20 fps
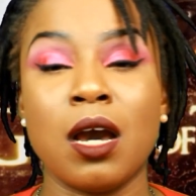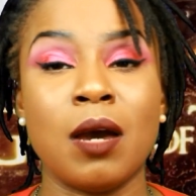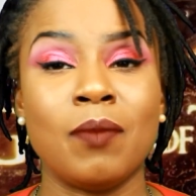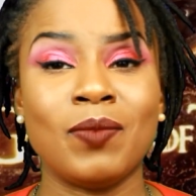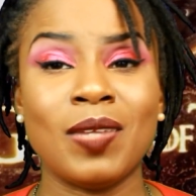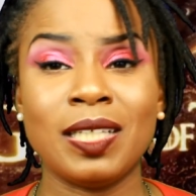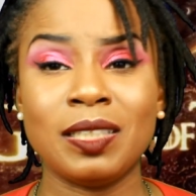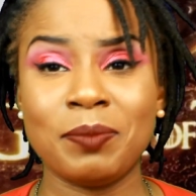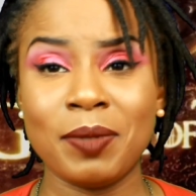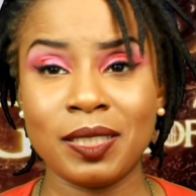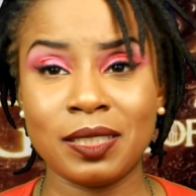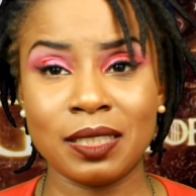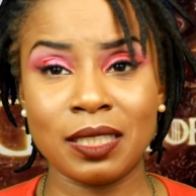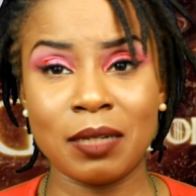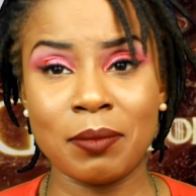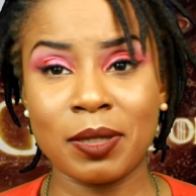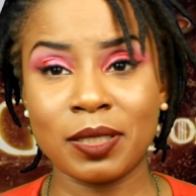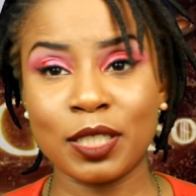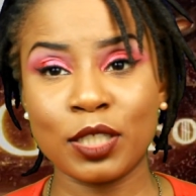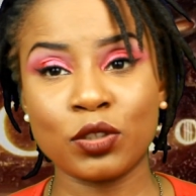Um, that's
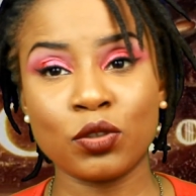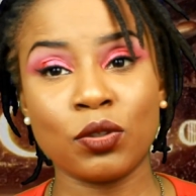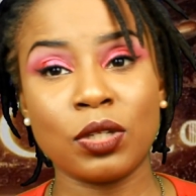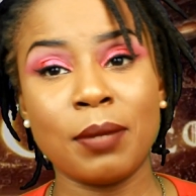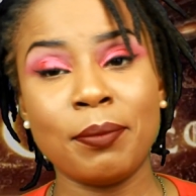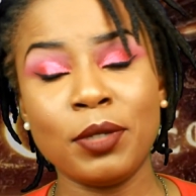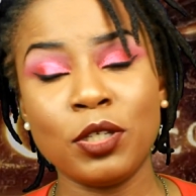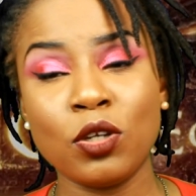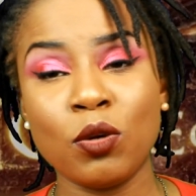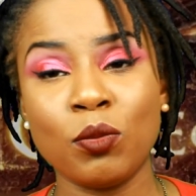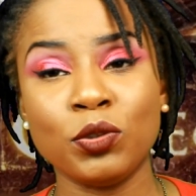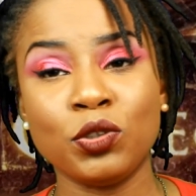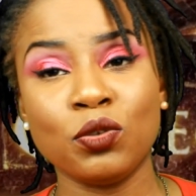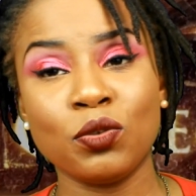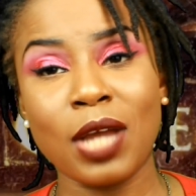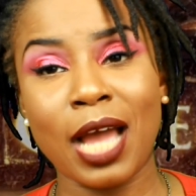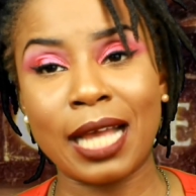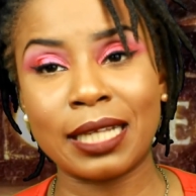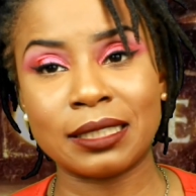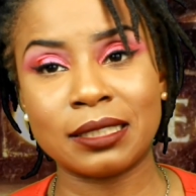basically about that. So let me know what
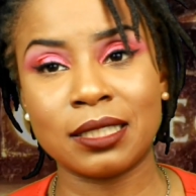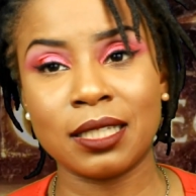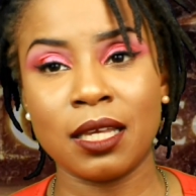you guys